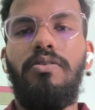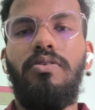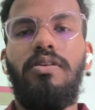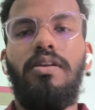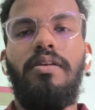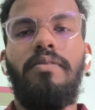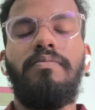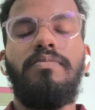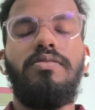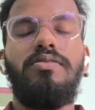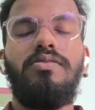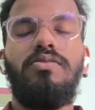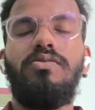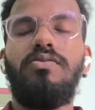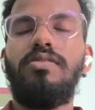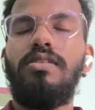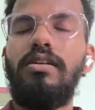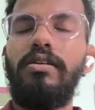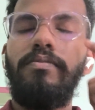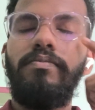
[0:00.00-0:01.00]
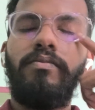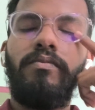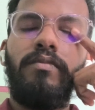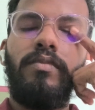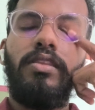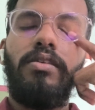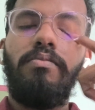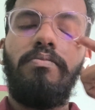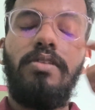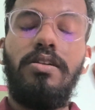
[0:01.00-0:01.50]
Okay, so the
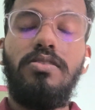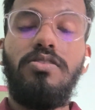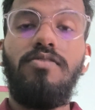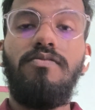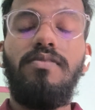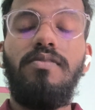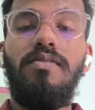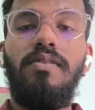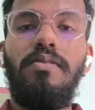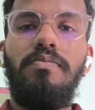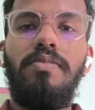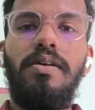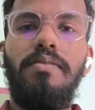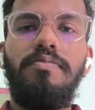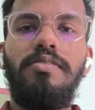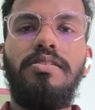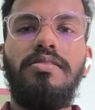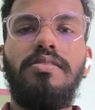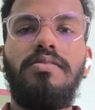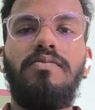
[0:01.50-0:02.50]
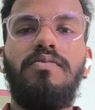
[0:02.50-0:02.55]
parts of the web app is,